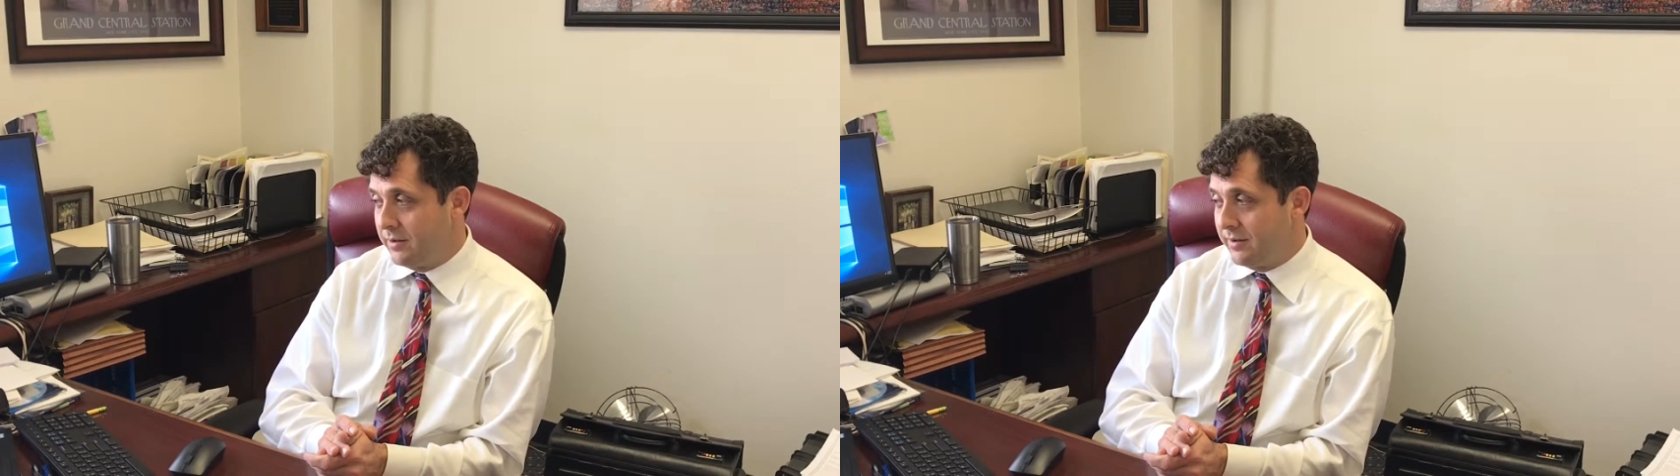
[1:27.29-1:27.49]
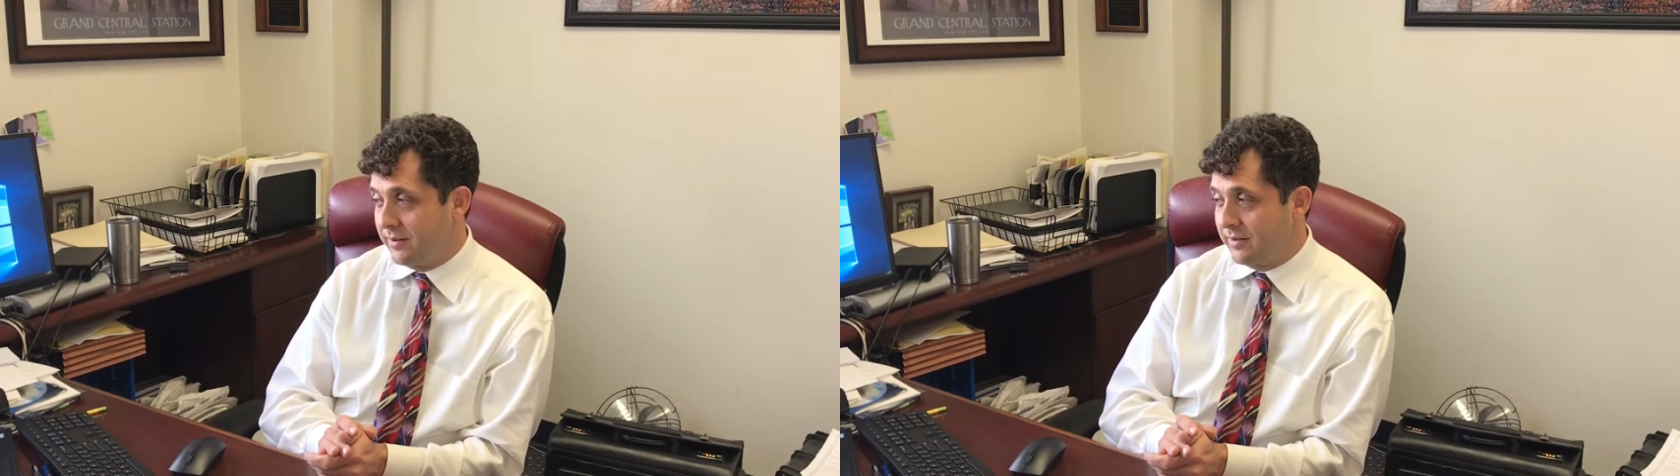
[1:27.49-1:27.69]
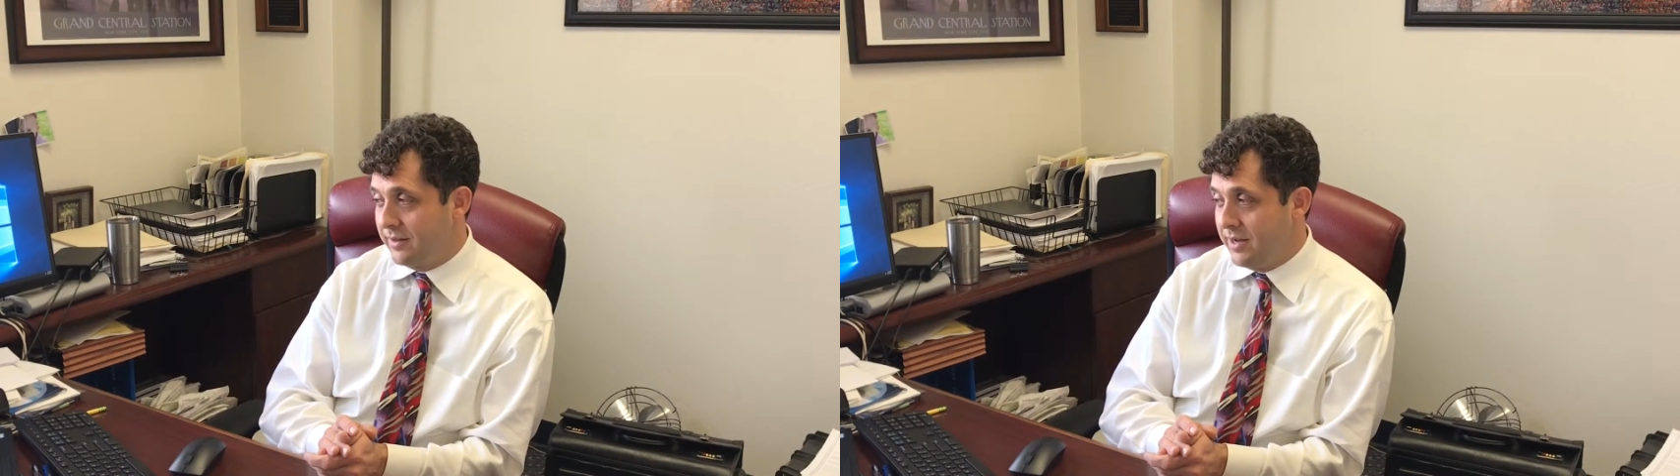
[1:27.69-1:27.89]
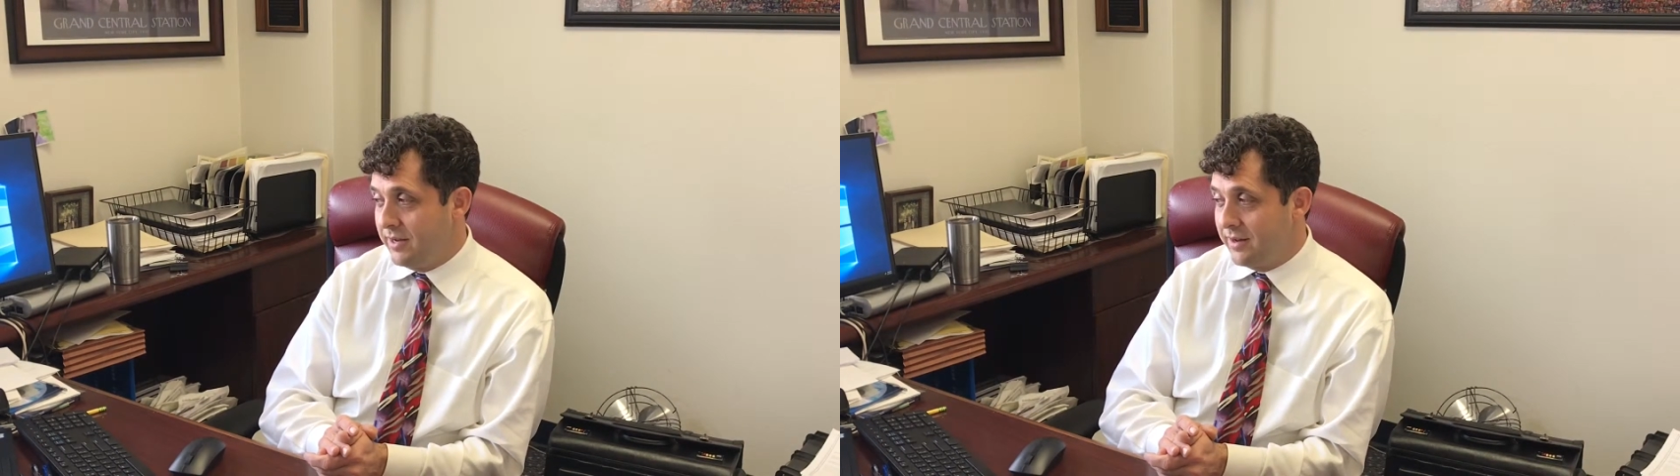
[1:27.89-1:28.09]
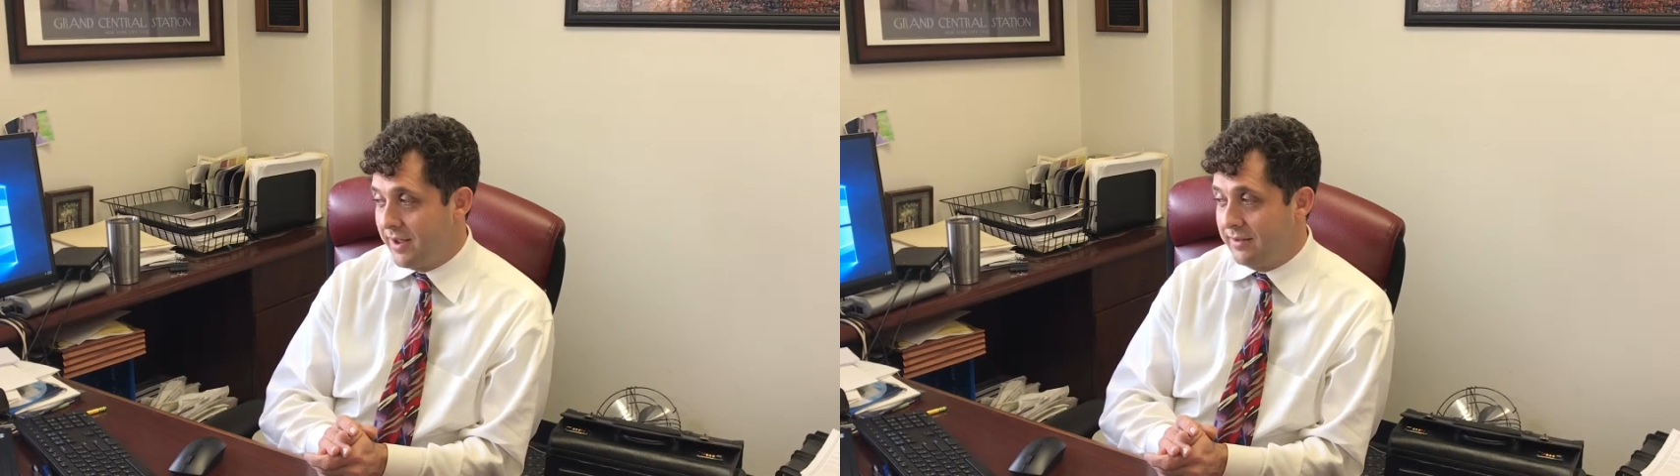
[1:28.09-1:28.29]
to
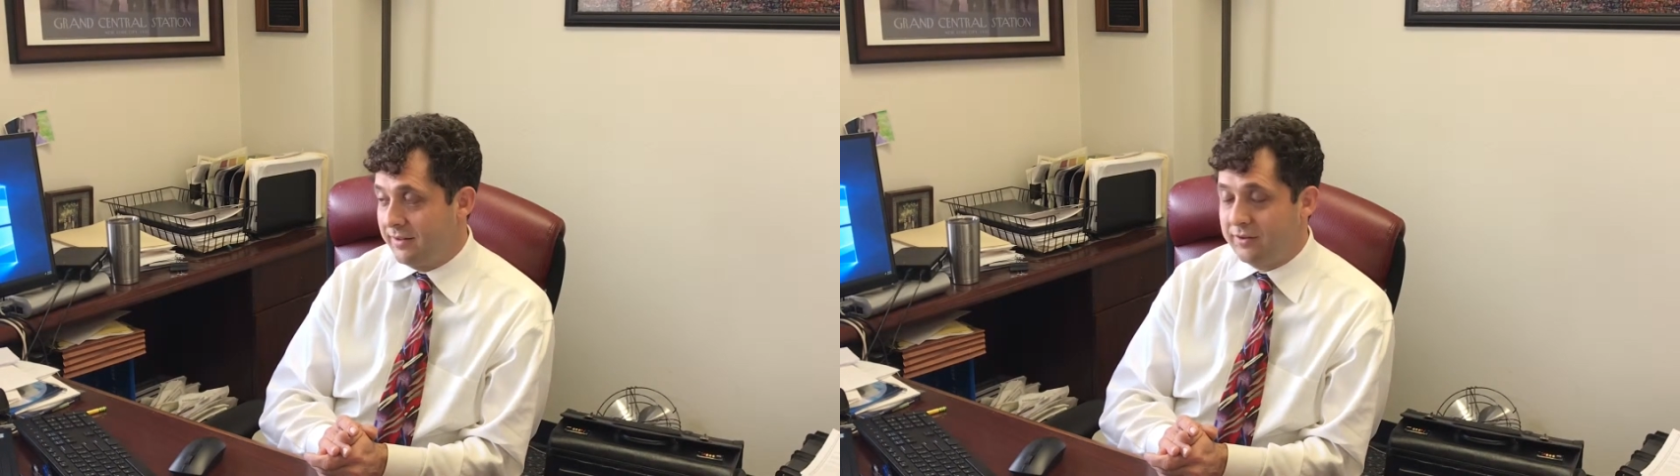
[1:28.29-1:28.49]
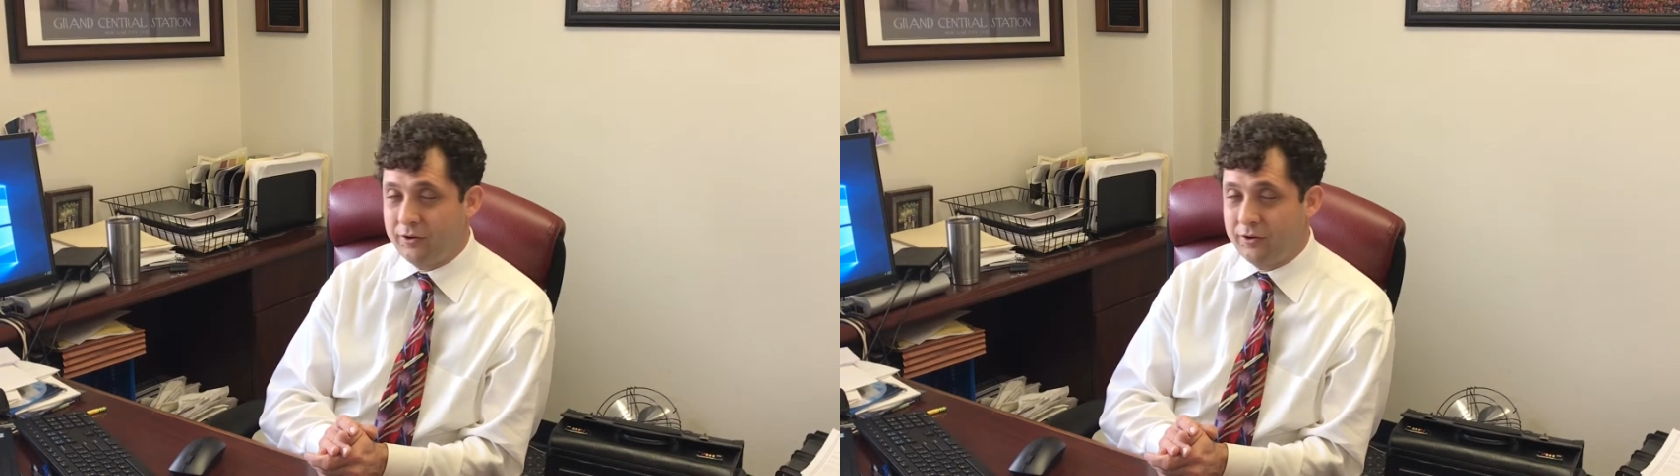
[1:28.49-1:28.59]
16 cases.